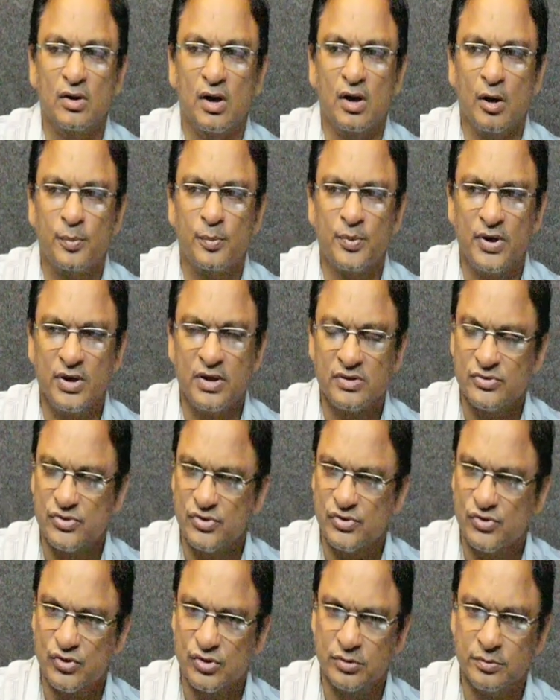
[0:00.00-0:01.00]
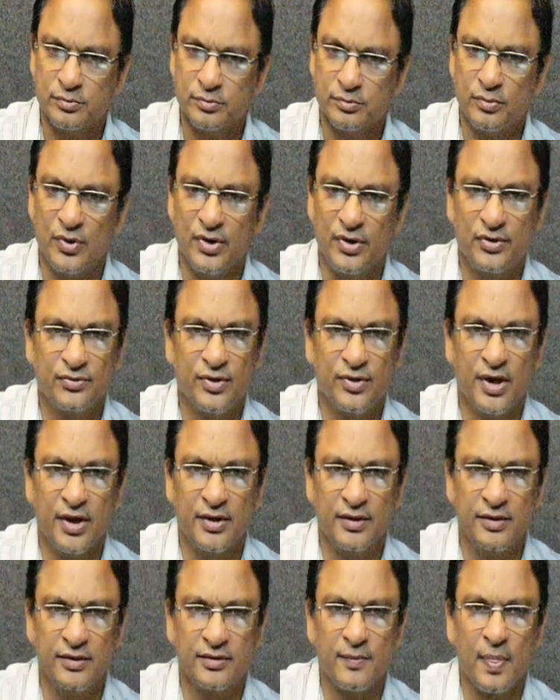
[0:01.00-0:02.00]
operating system
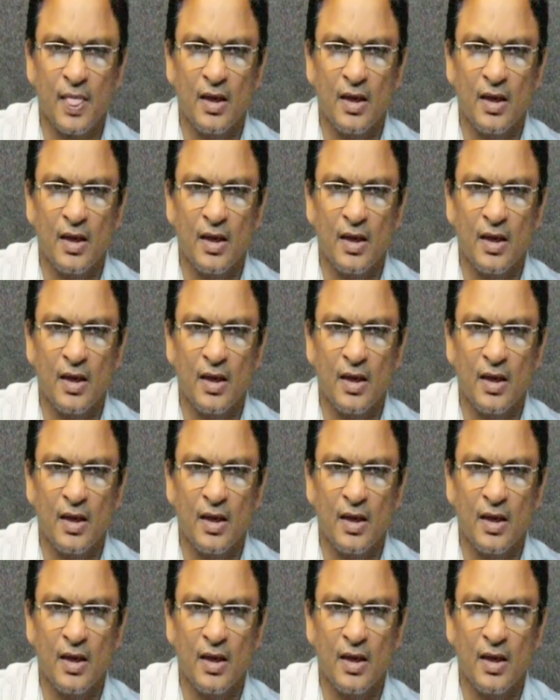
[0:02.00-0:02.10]
designer.